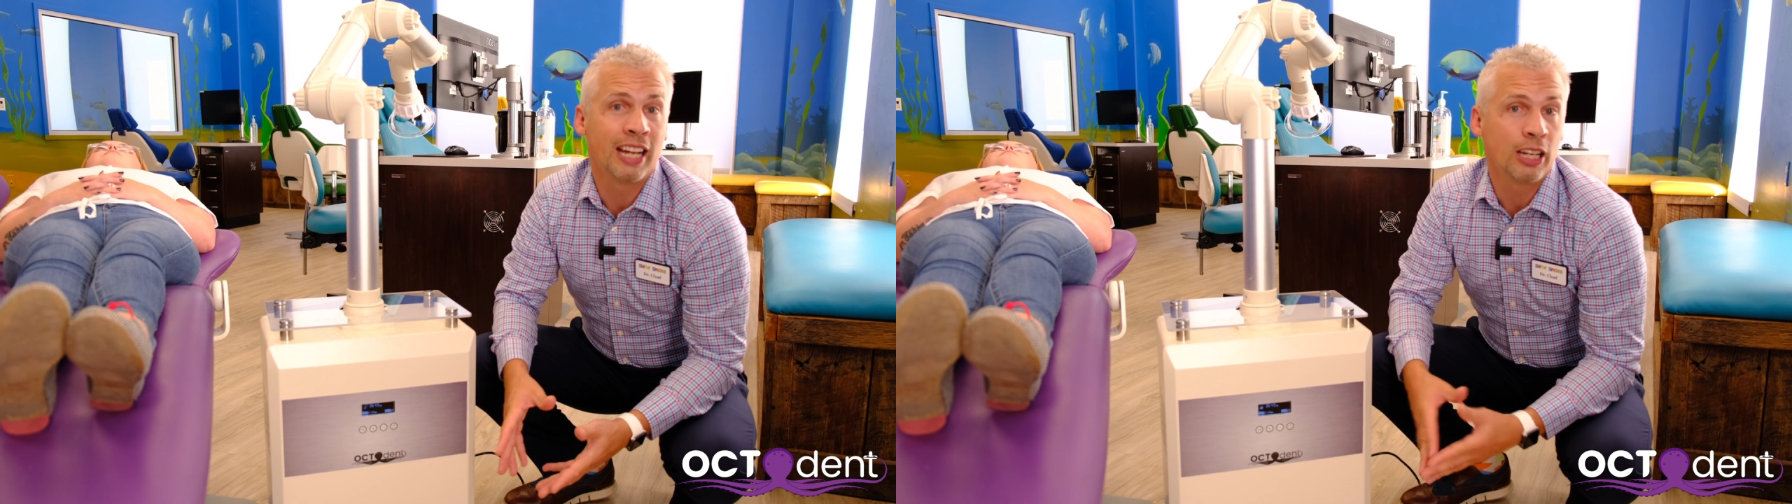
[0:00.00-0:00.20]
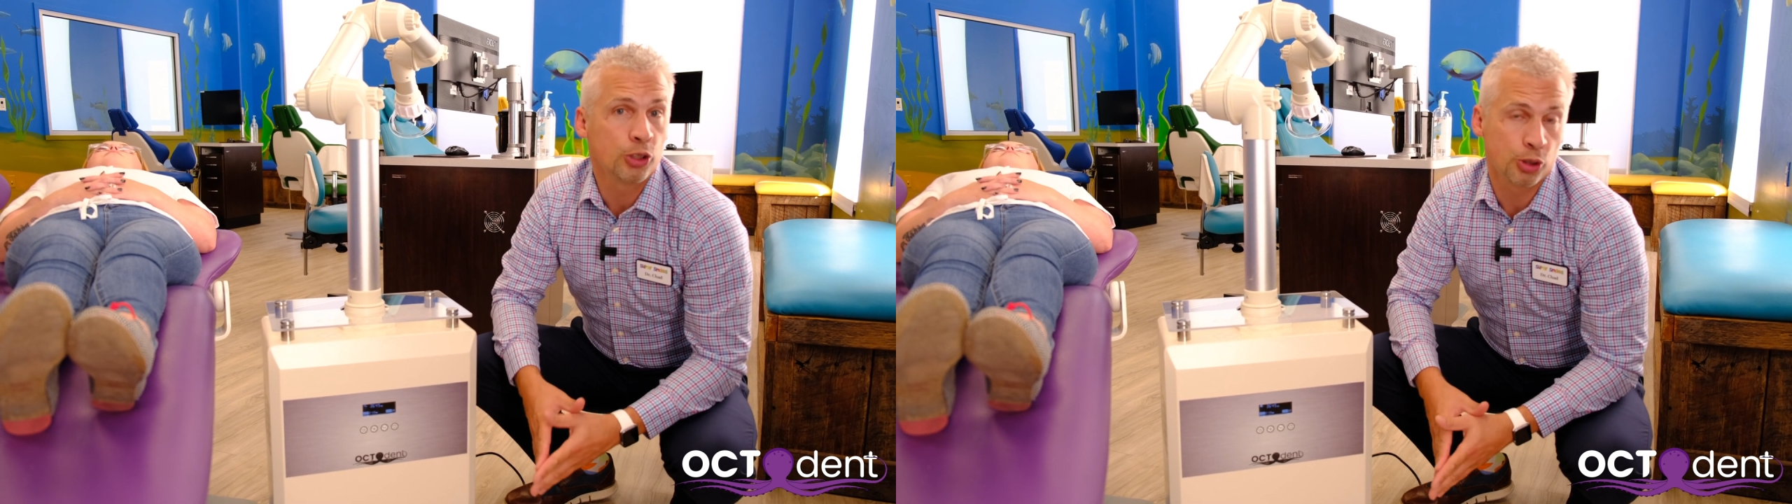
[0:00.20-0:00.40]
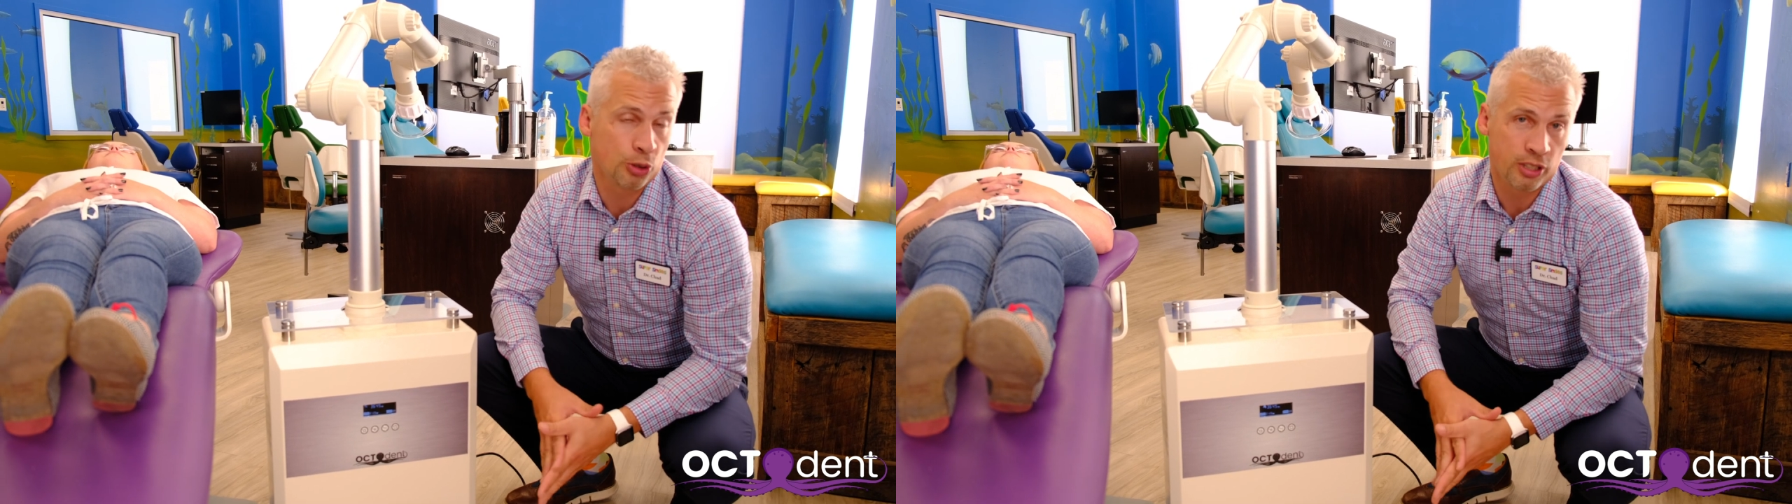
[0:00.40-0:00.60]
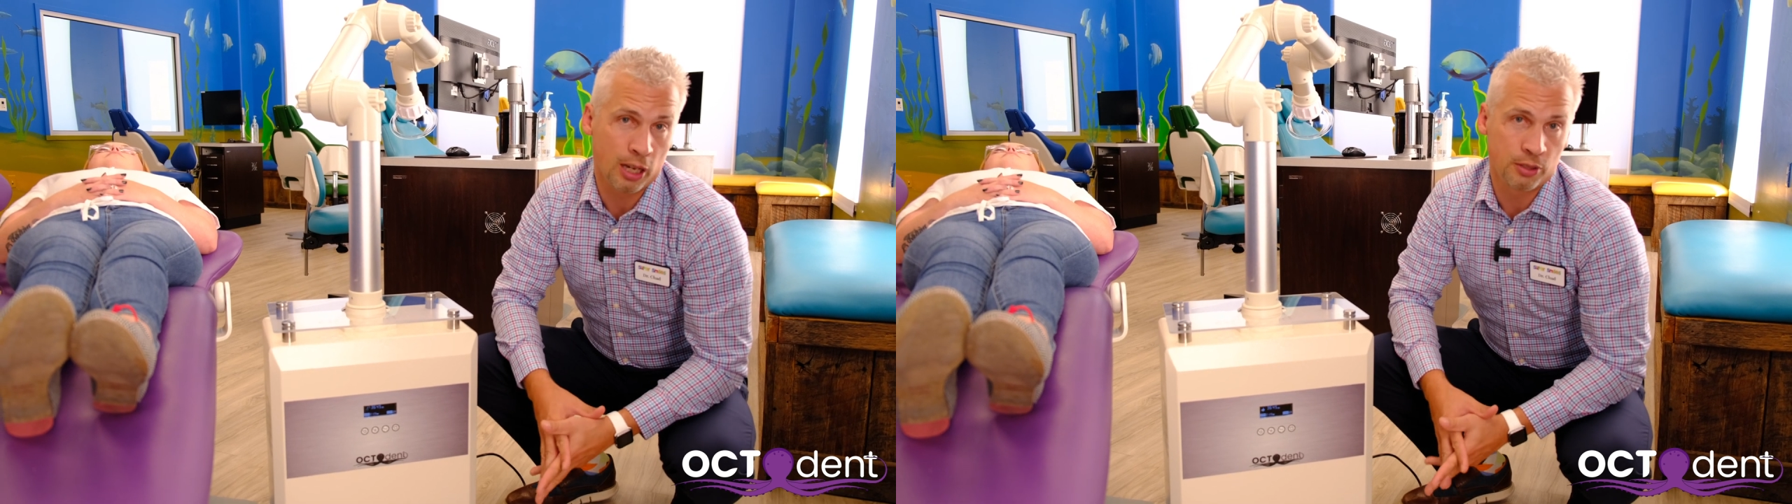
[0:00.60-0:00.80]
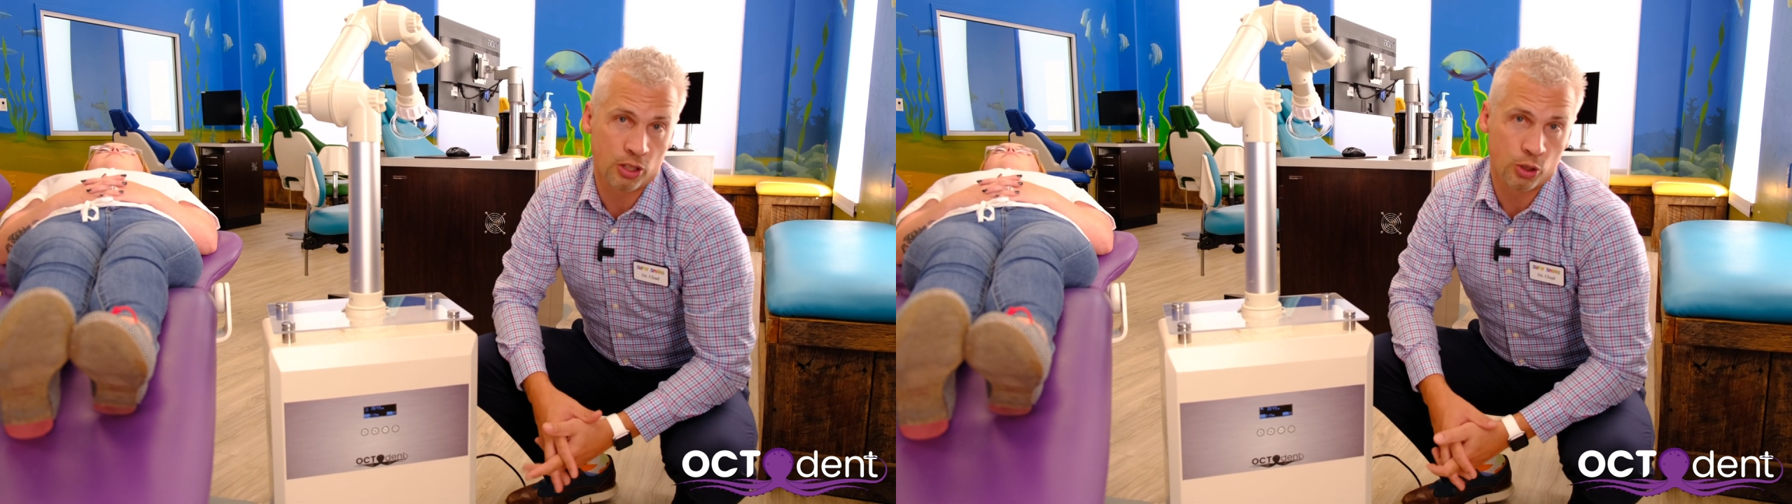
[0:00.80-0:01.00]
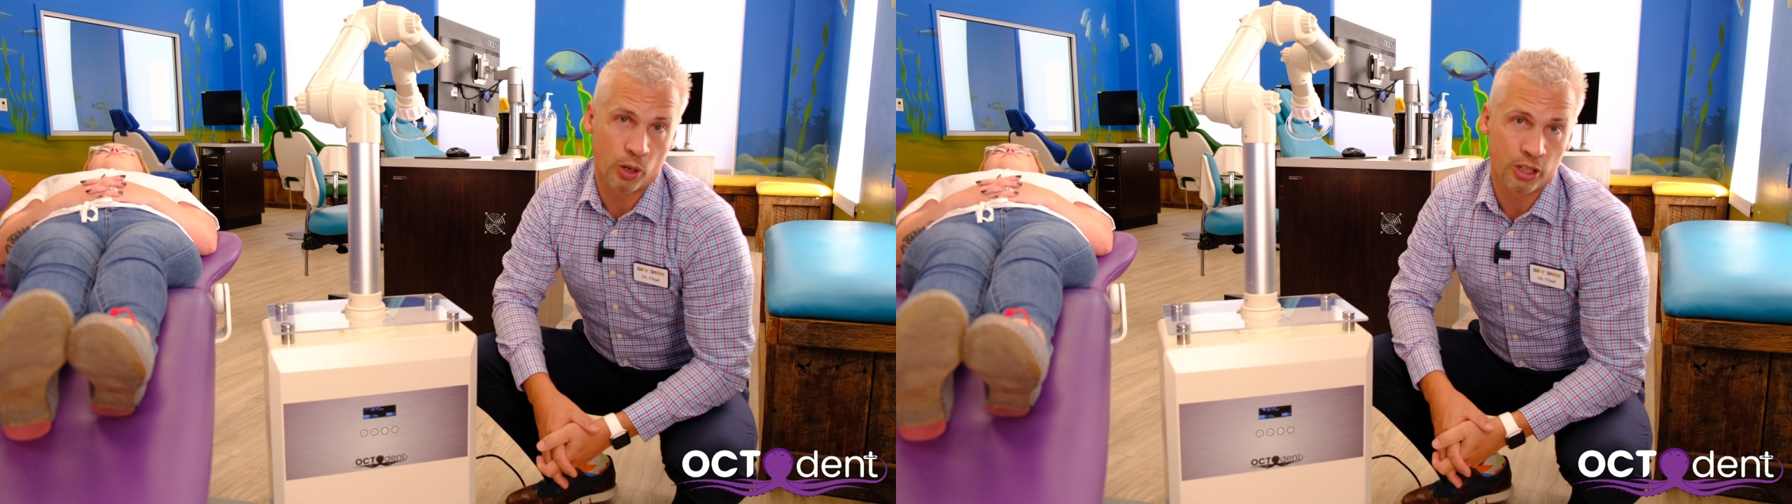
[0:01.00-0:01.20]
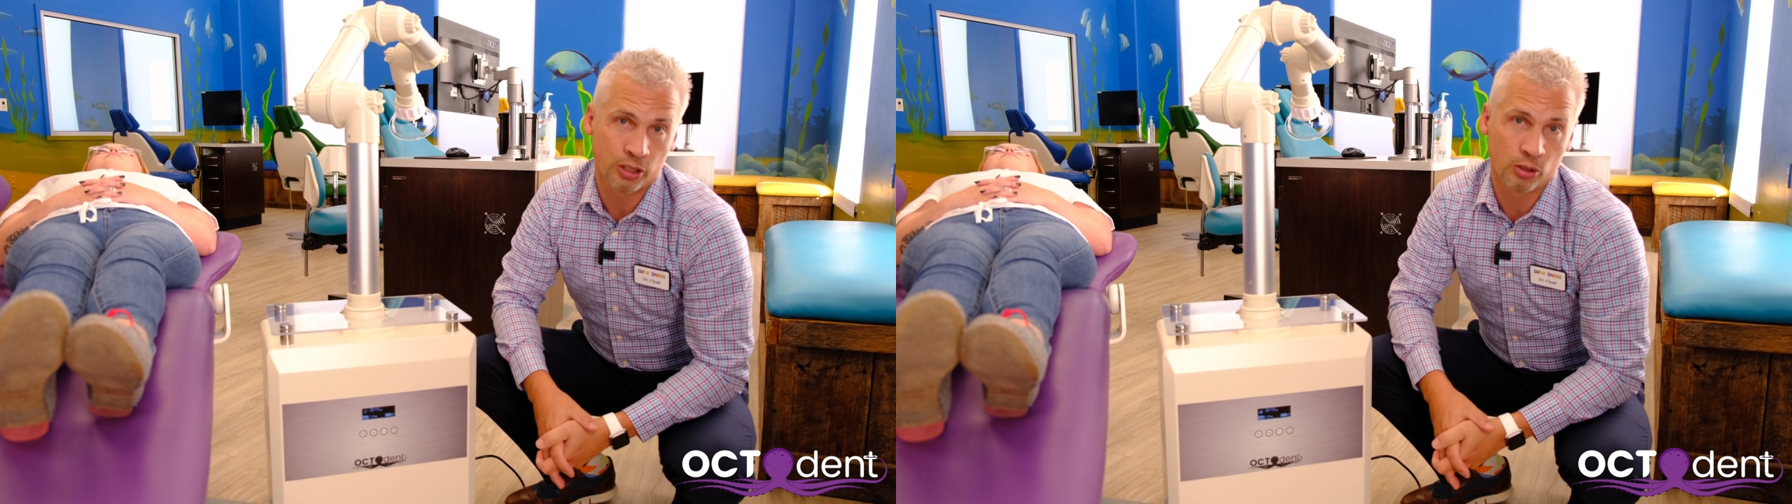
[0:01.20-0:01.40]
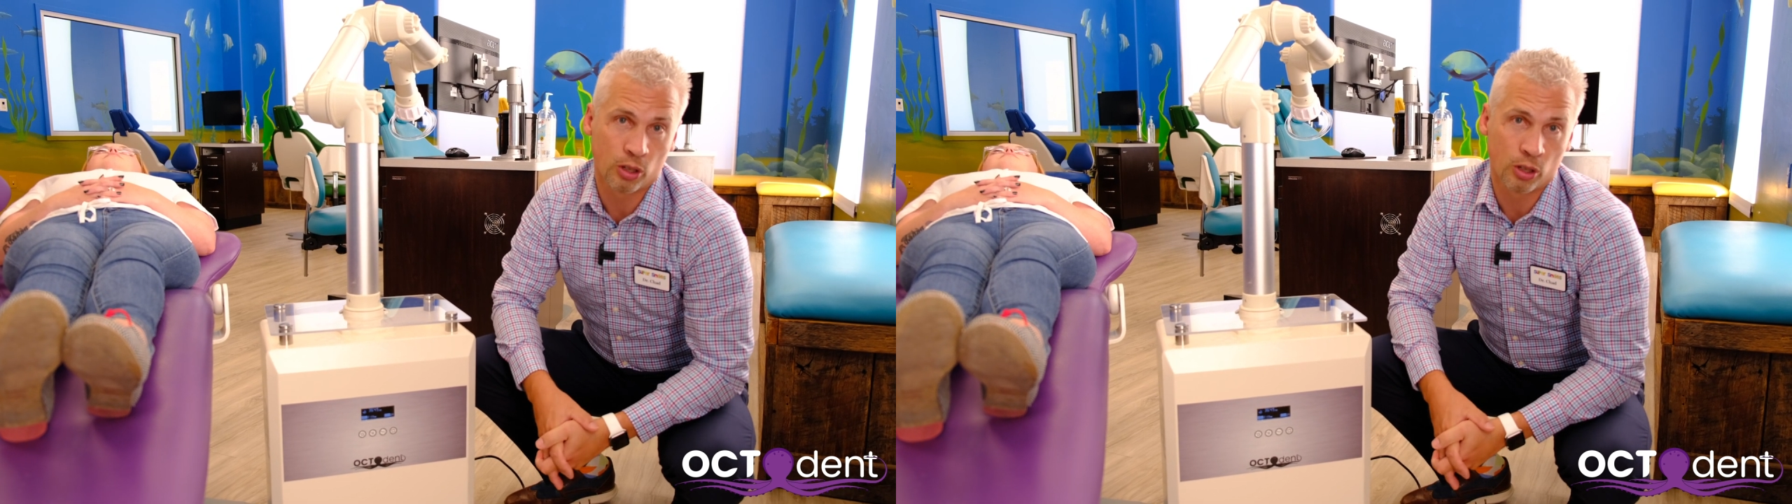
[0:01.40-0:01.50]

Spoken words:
dentistry type situation,